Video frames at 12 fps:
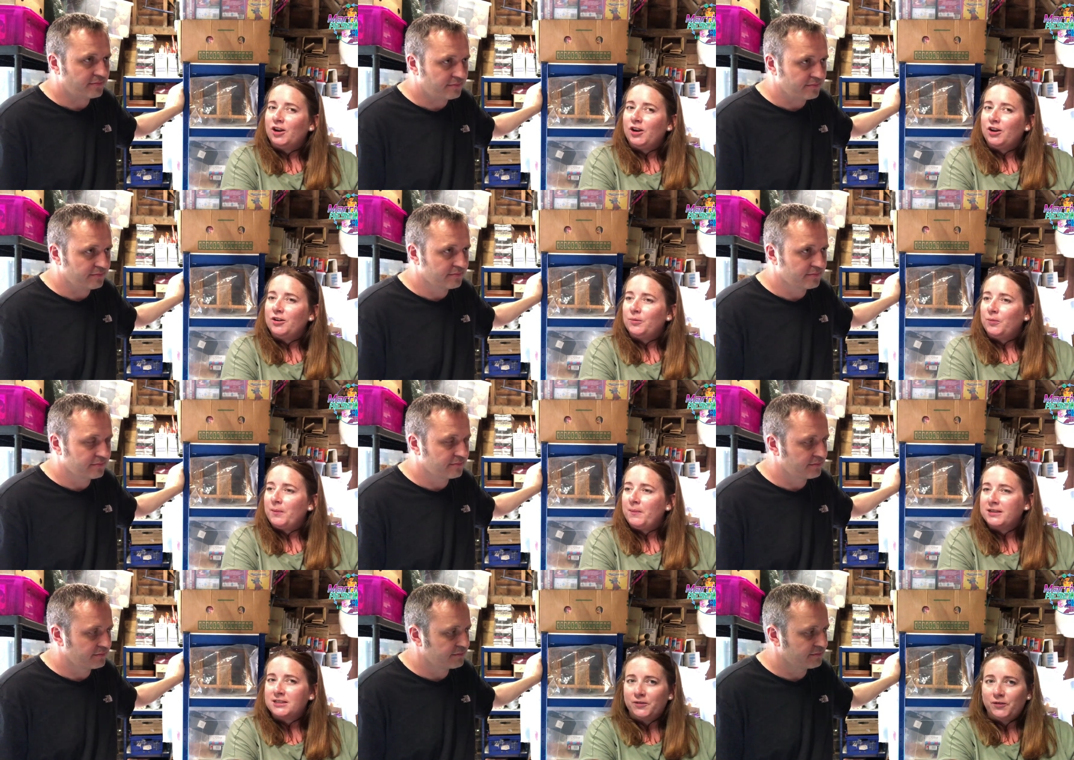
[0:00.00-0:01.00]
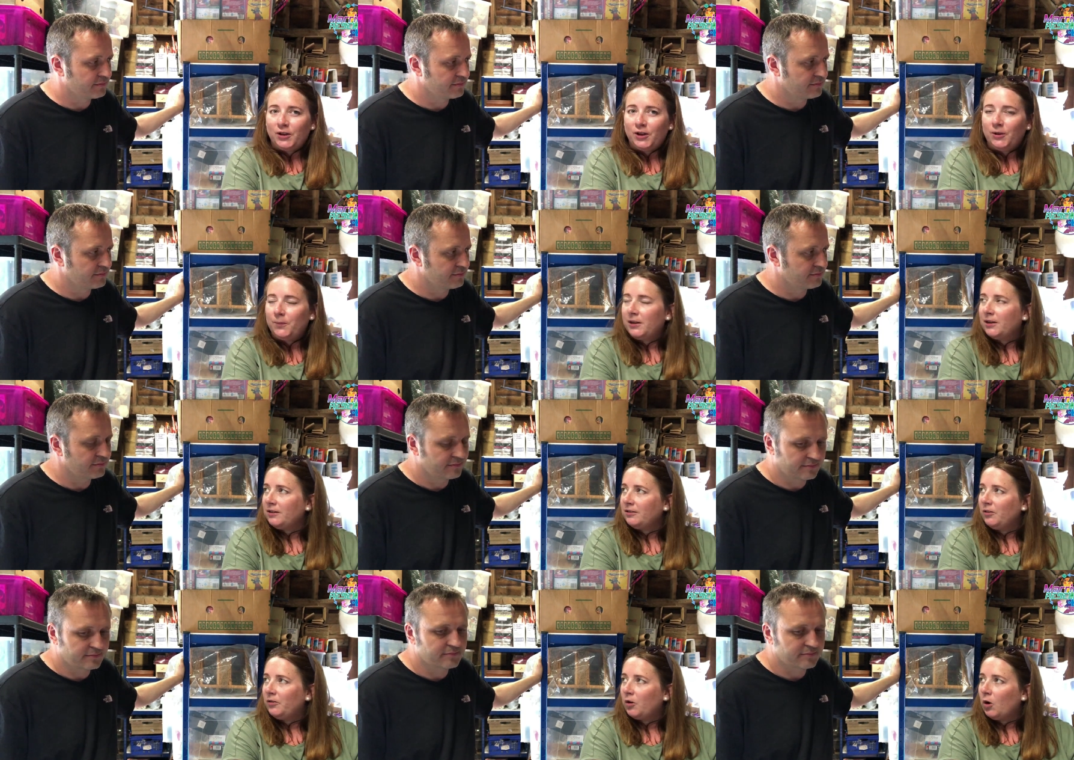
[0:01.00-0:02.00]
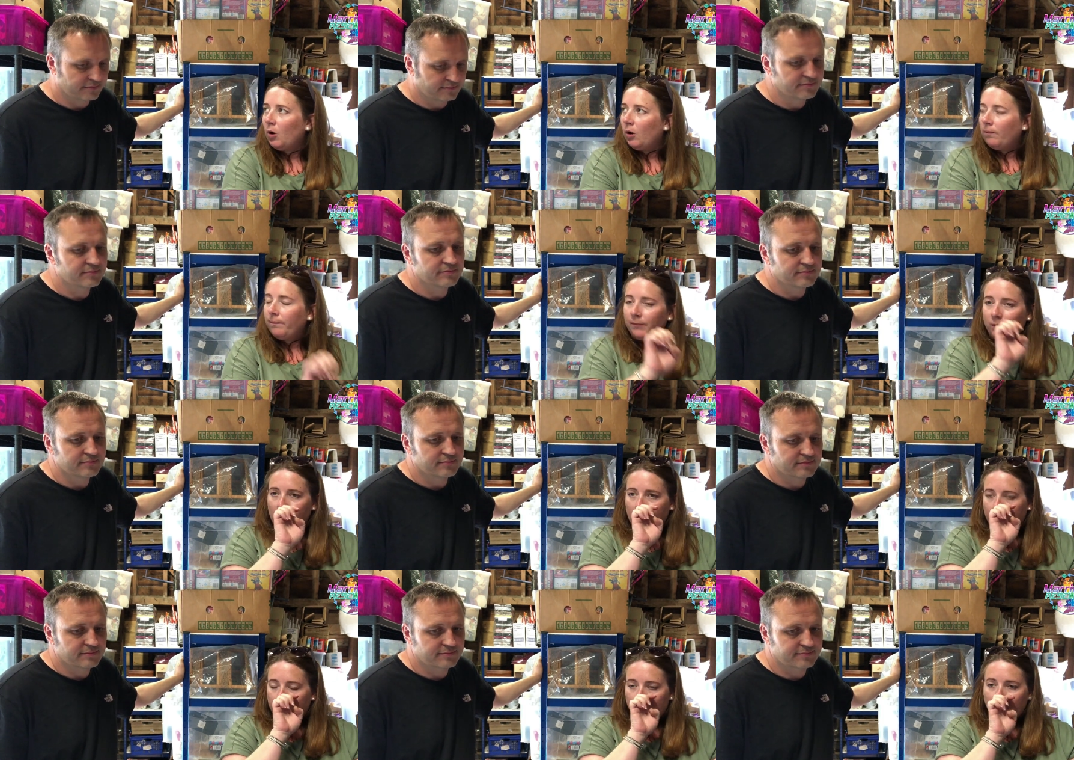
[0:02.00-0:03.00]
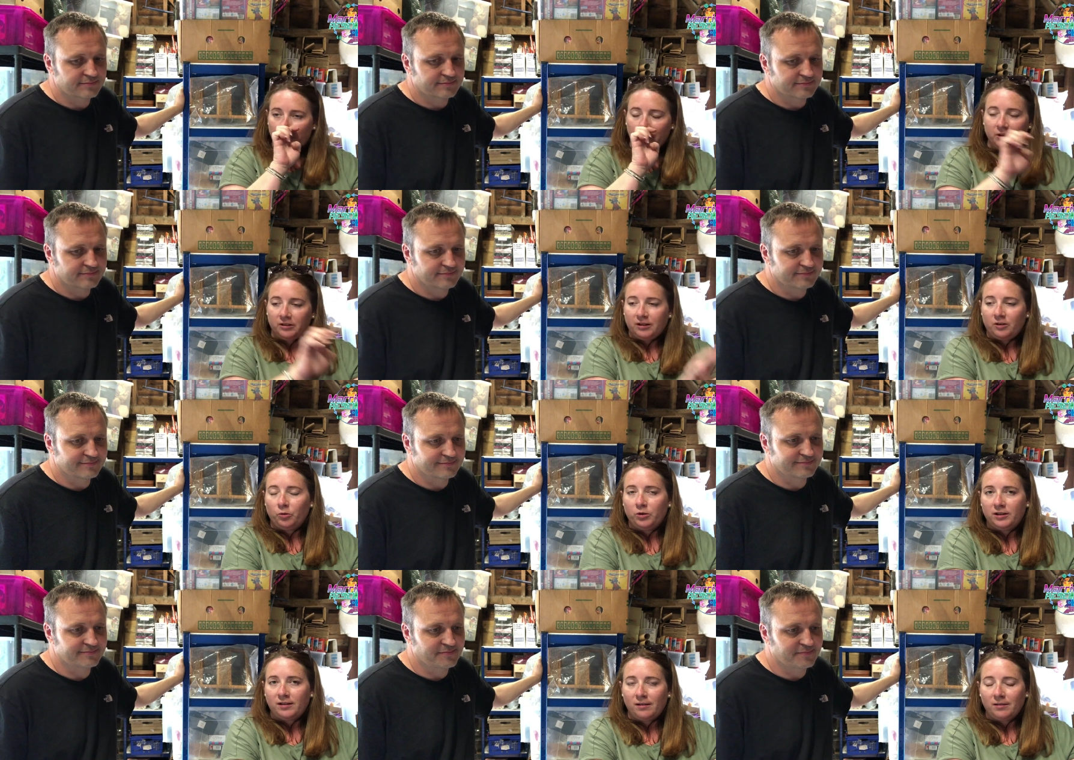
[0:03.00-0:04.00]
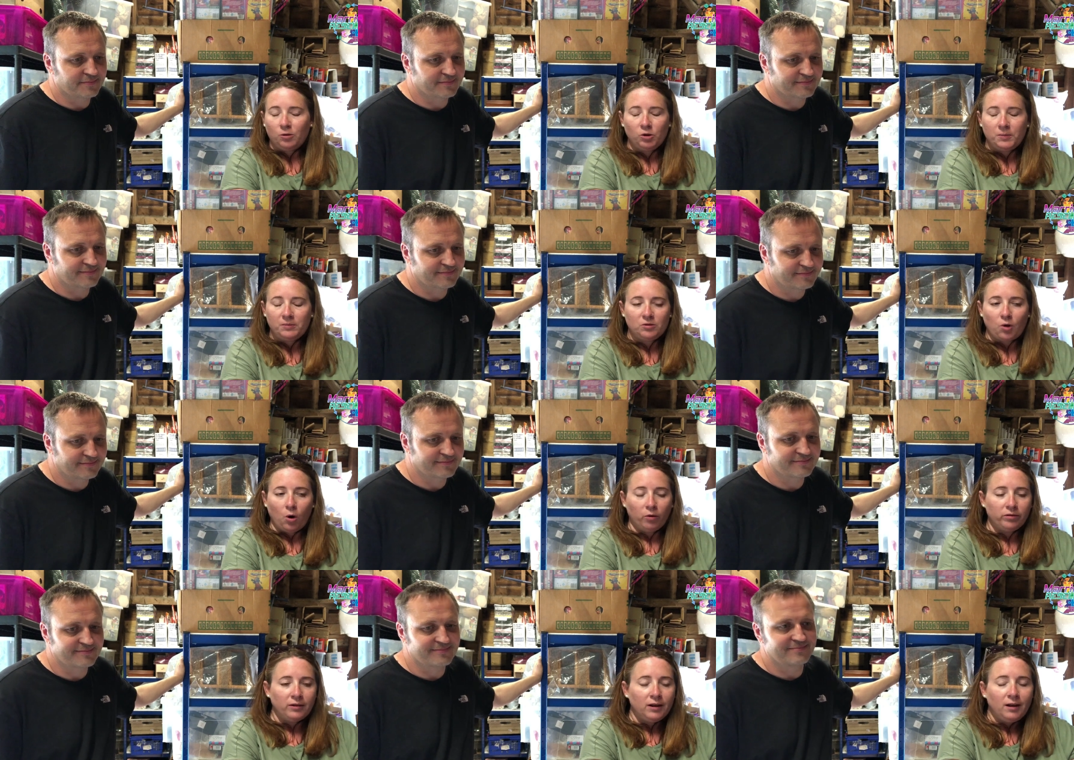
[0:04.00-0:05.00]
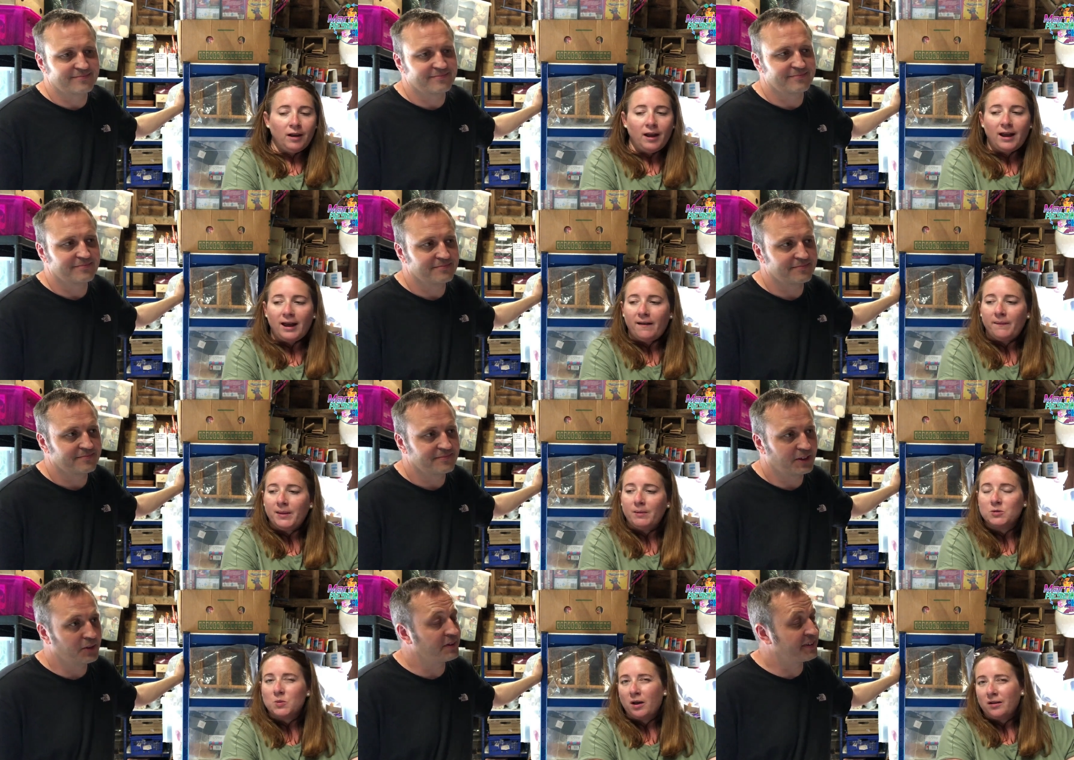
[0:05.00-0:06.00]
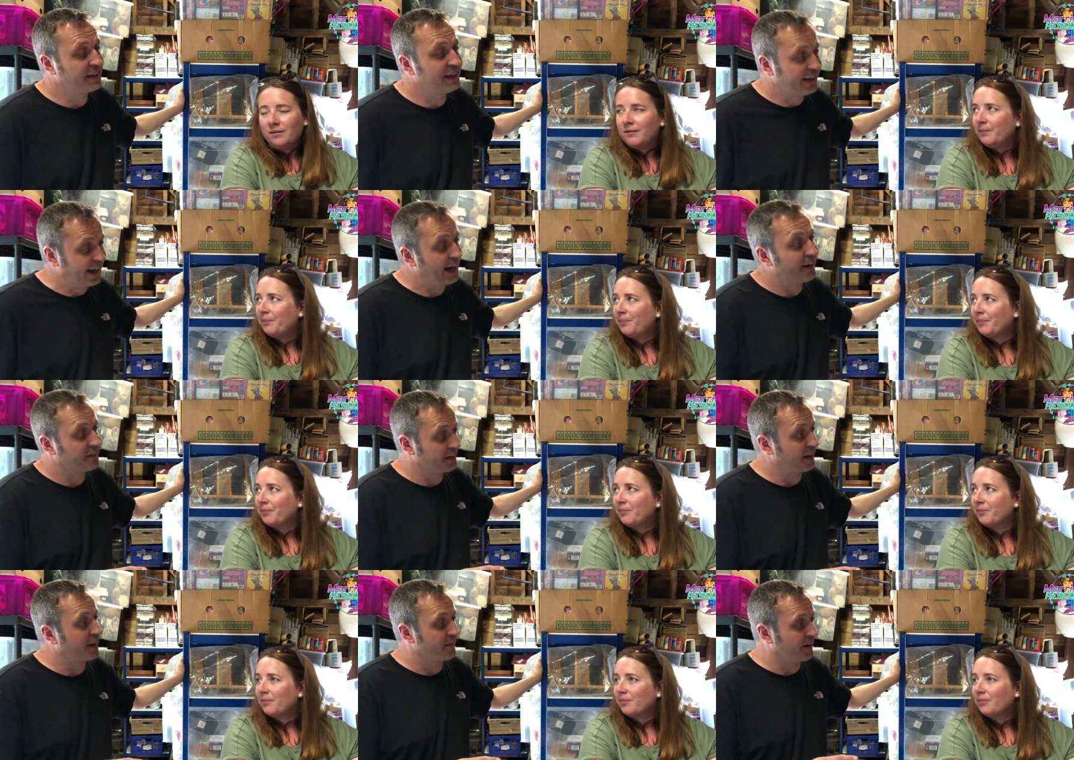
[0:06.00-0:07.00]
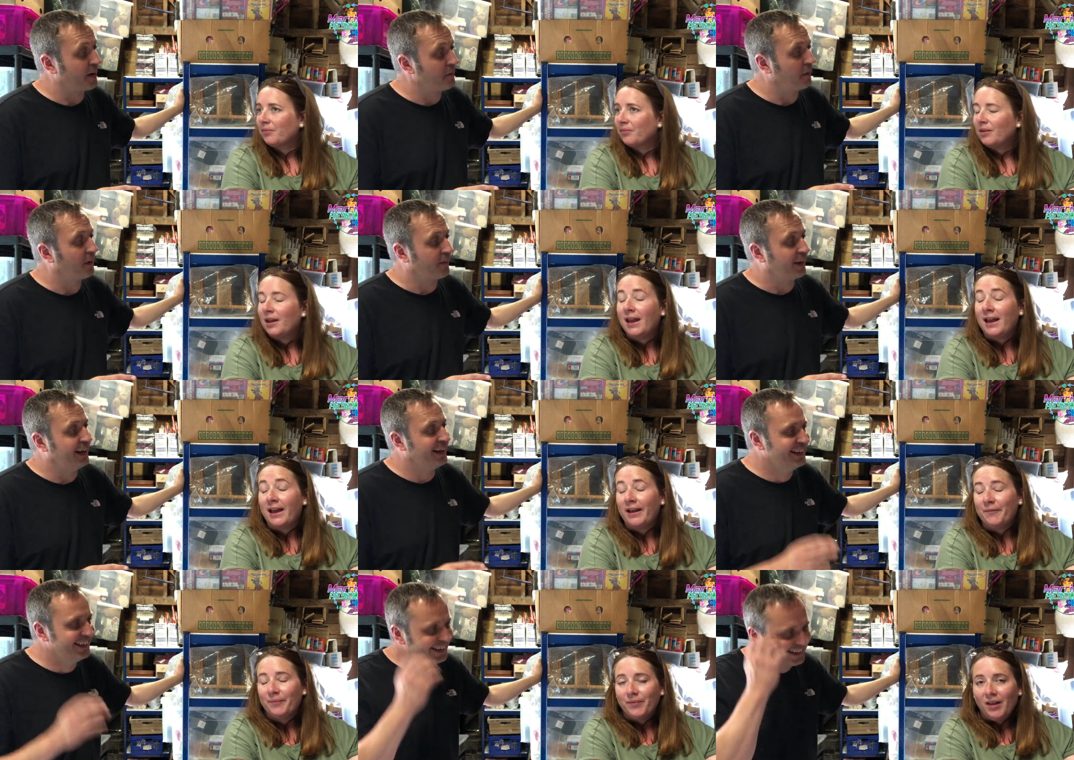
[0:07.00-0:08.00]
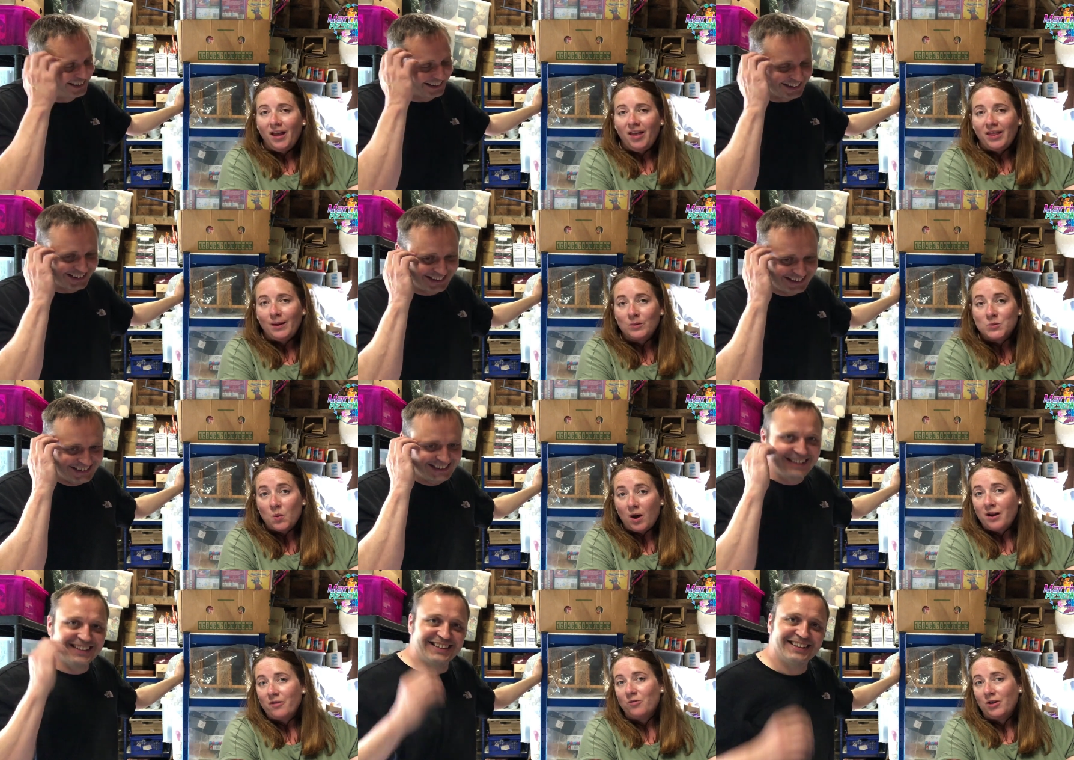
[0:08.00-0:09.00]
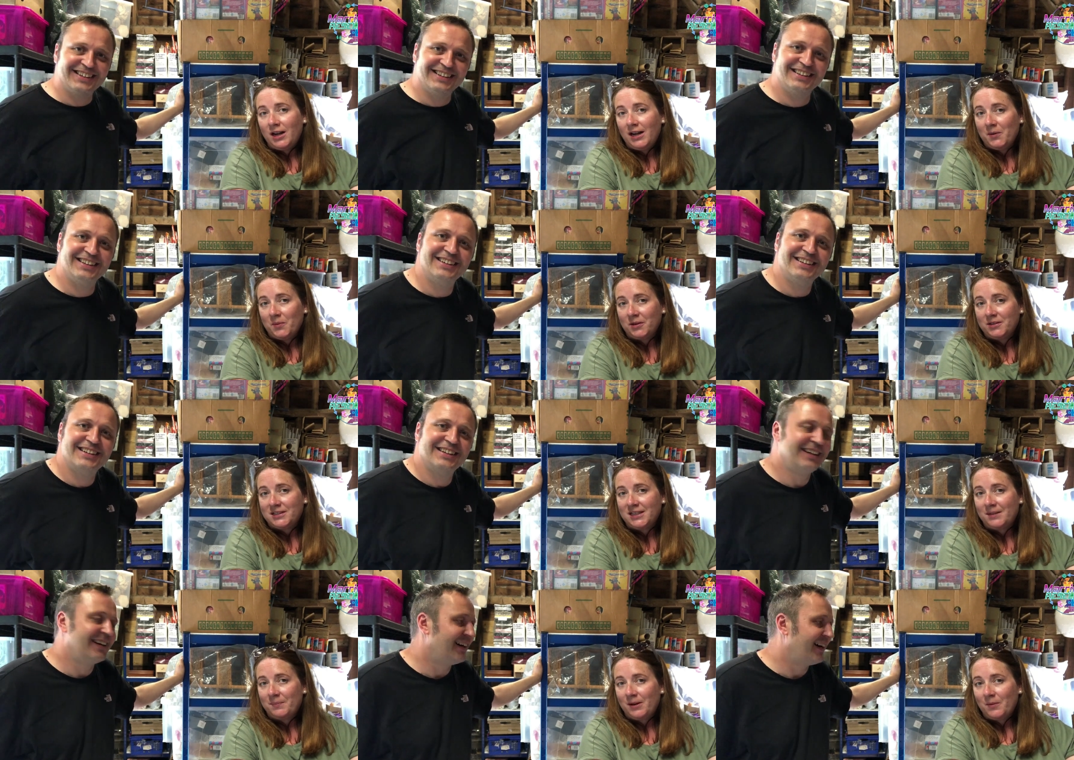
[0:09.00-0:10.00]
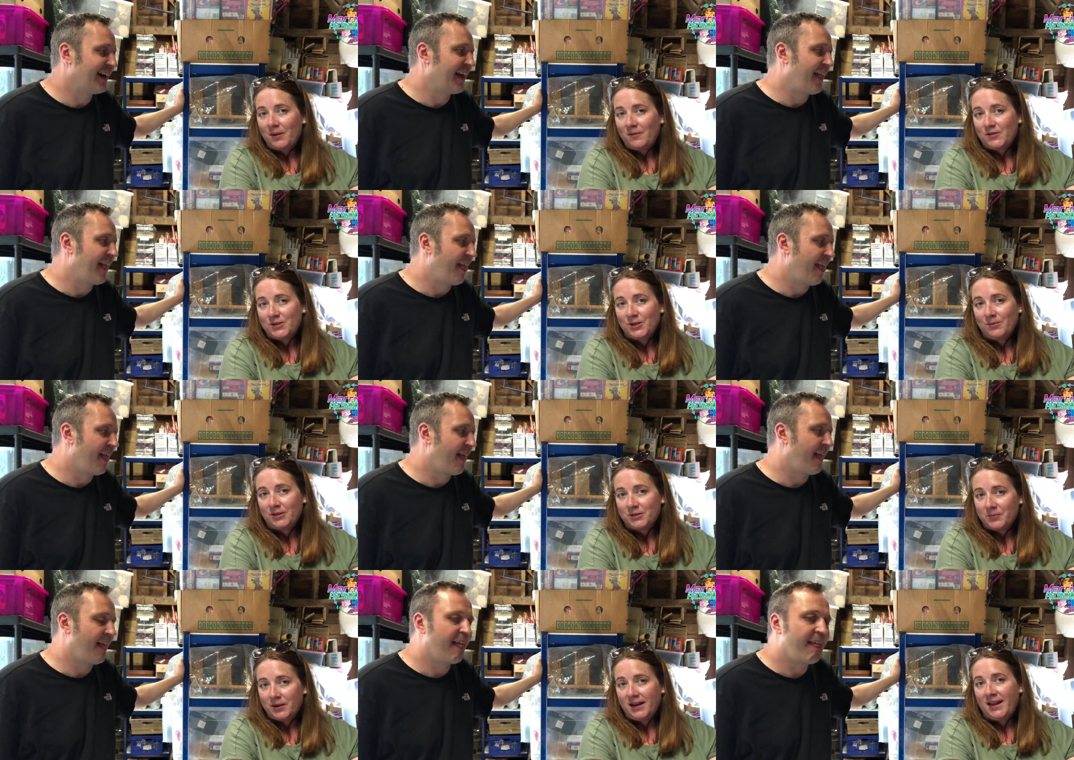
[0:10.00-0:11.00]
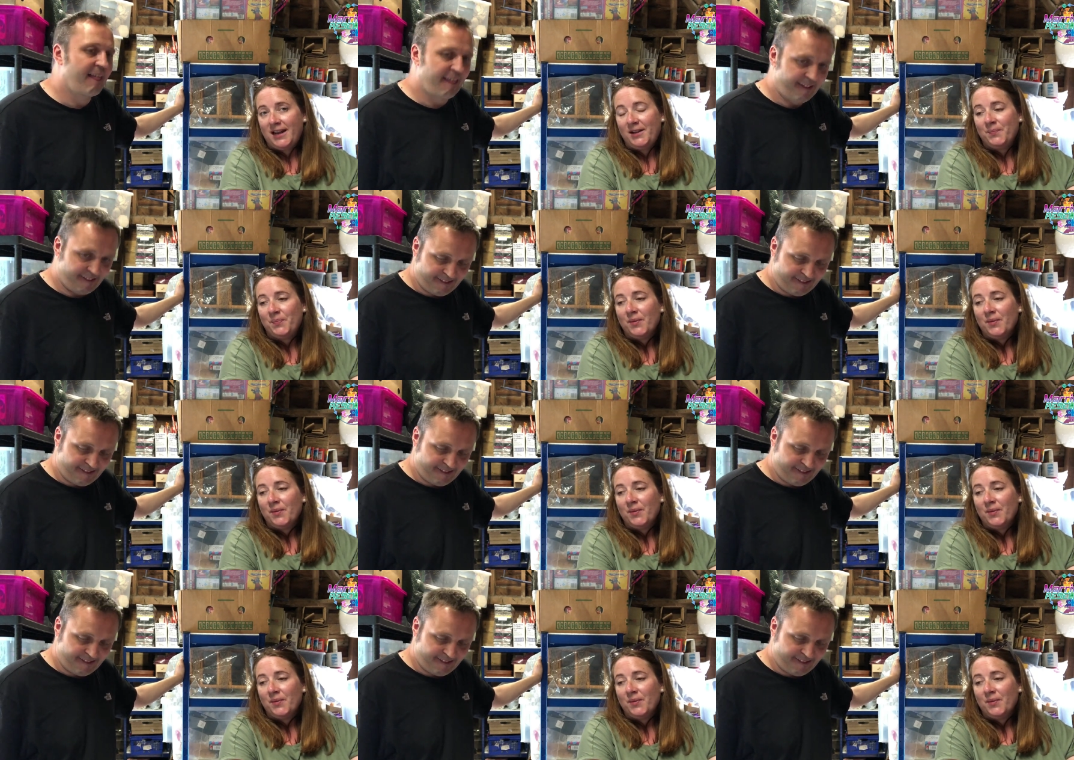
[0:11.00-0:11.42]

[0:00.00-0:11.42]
Speaker 1: I know we missed a few because you forgot. Um, they'd already done, they'd already gone. Um, there
Speaker 2: was you one were still in the house at that time,
Speaker 1: by the yeah, way. Yeah, there was one I really wanted, but it went for too much money.